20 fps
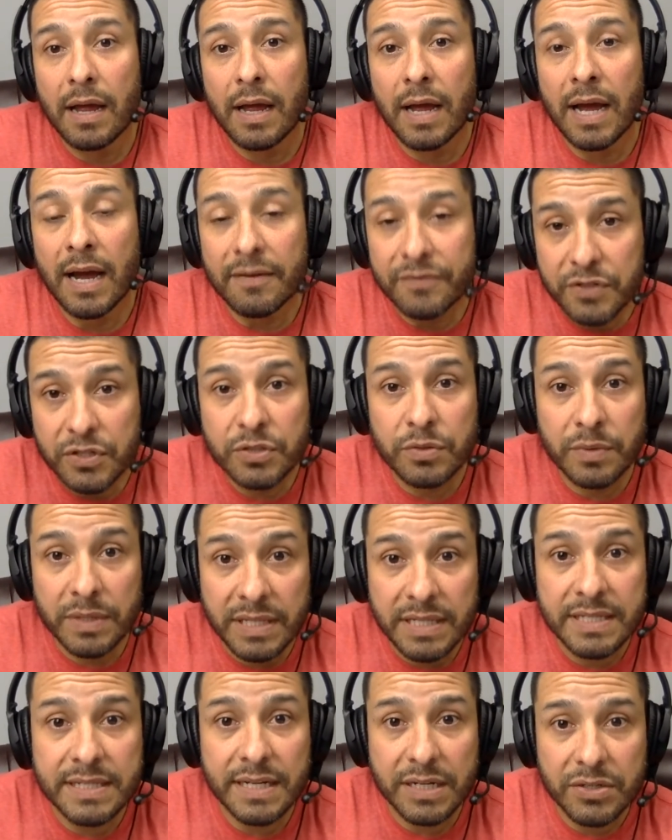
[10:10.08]
After doing
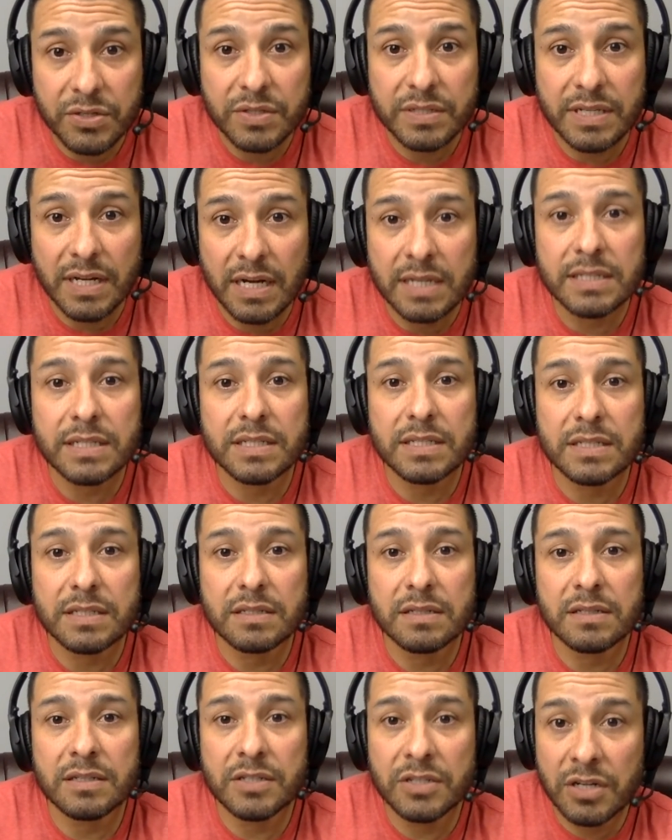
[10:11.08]
these exercises,
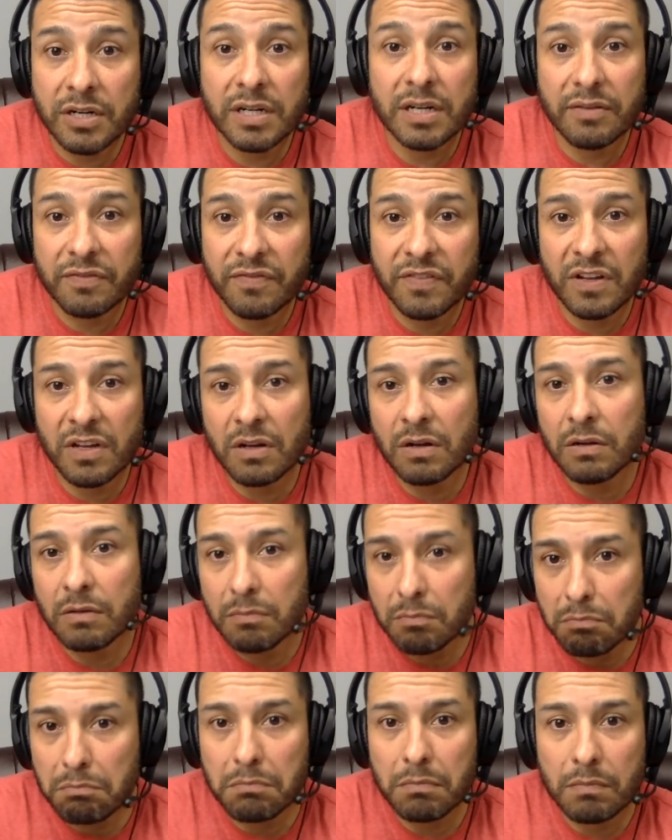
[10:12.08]
you're going to feel
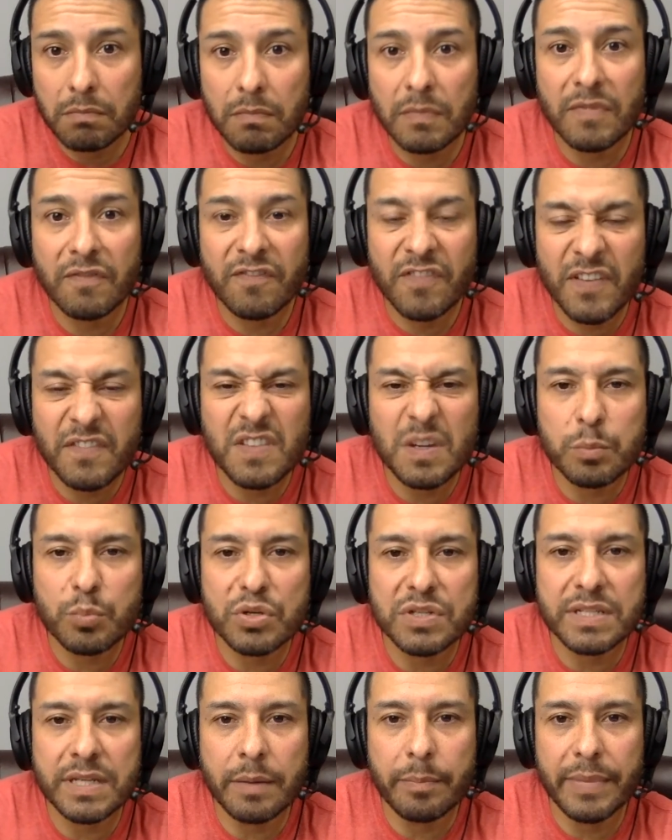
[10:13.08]

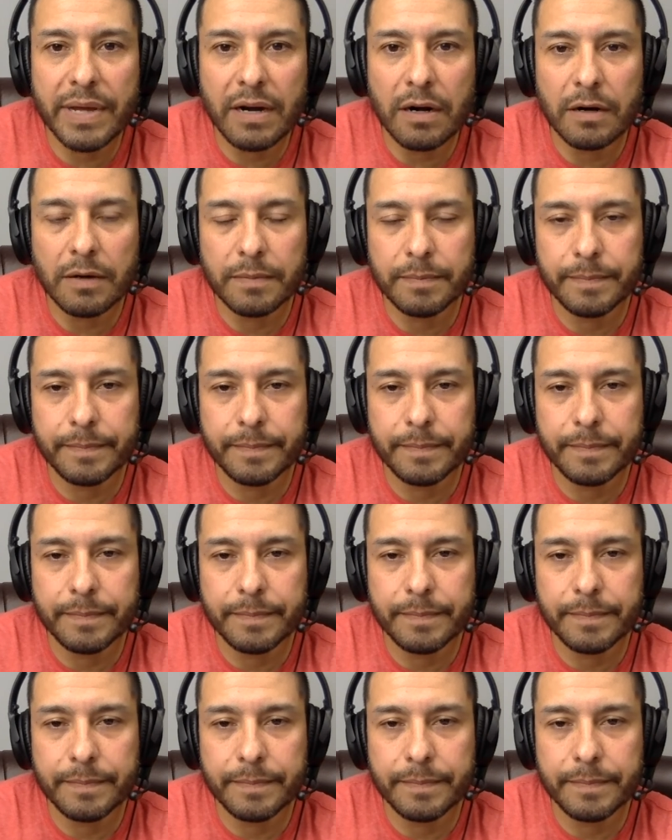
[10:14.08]
50% better.